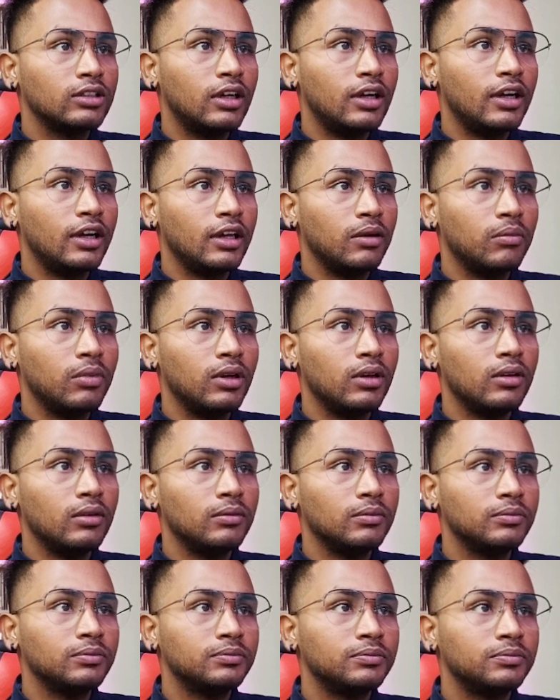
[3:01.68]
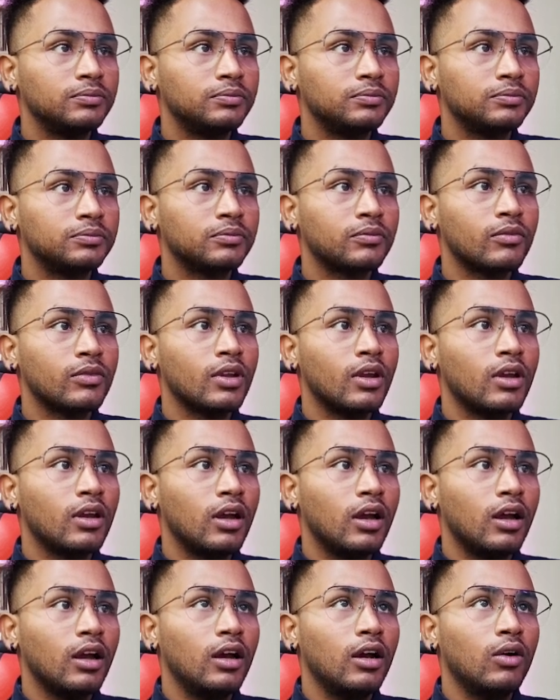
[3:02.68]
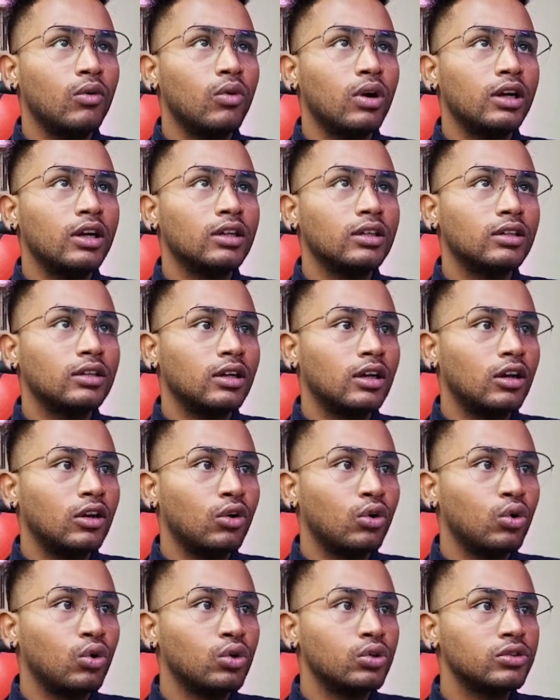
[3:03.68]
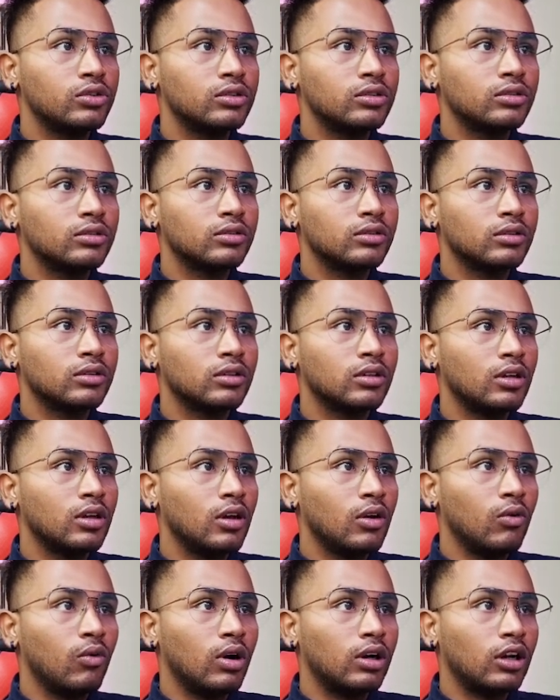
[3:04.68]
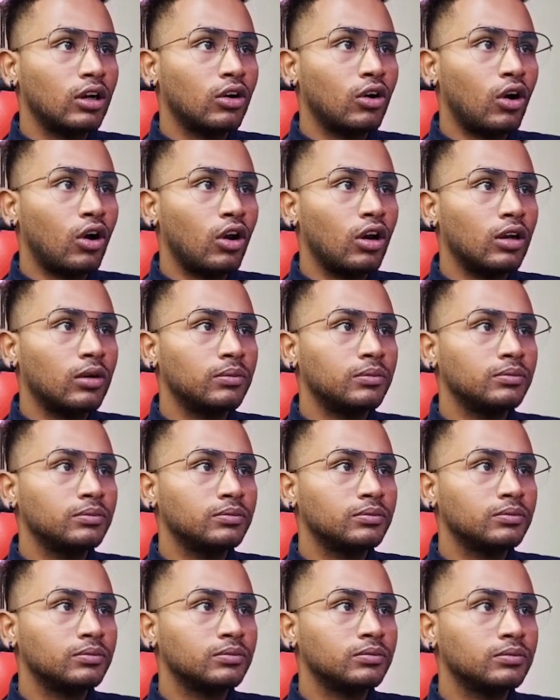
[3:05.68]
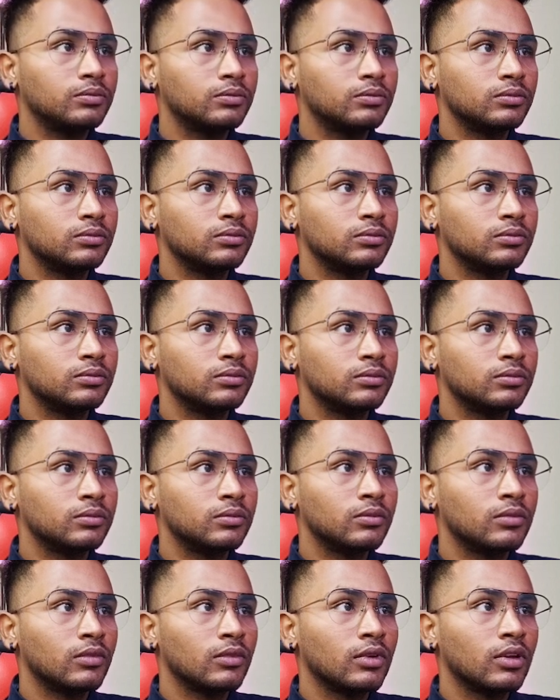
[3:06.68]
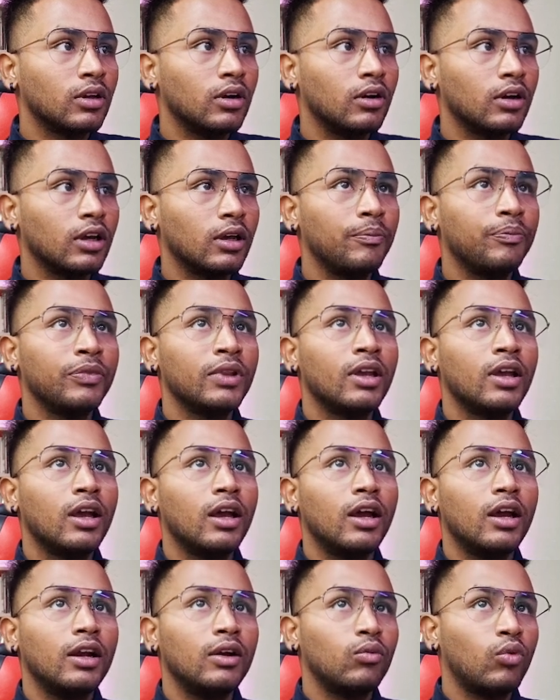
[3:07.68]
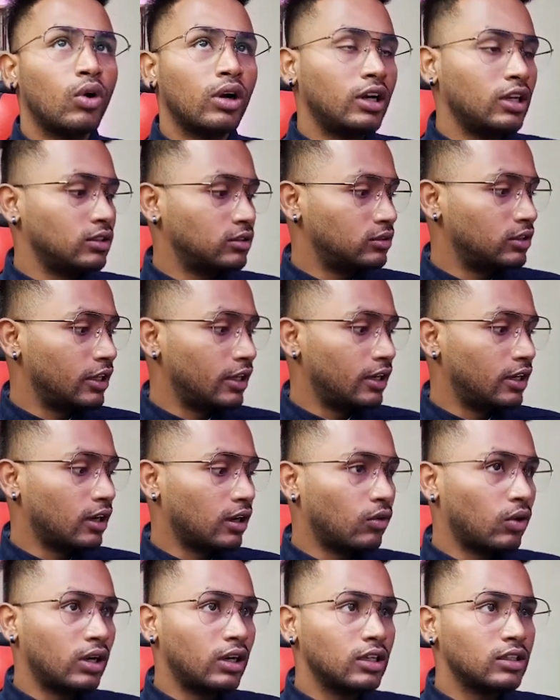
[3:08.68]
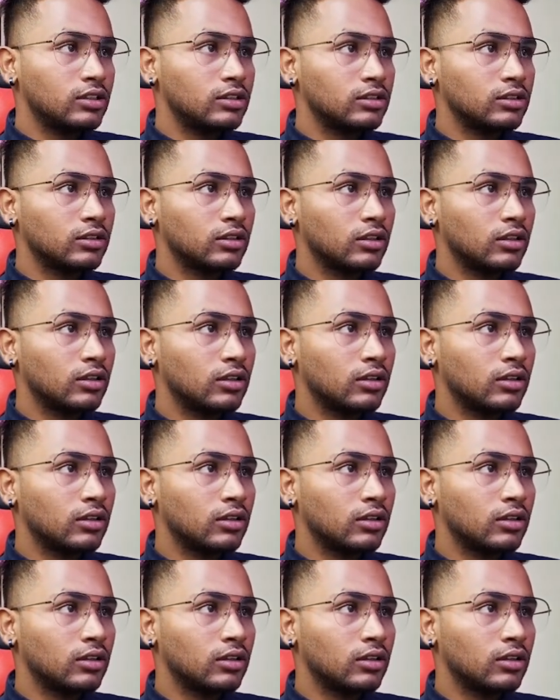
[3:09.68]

is a table, what are rows, what are column, okay, and what is data, what is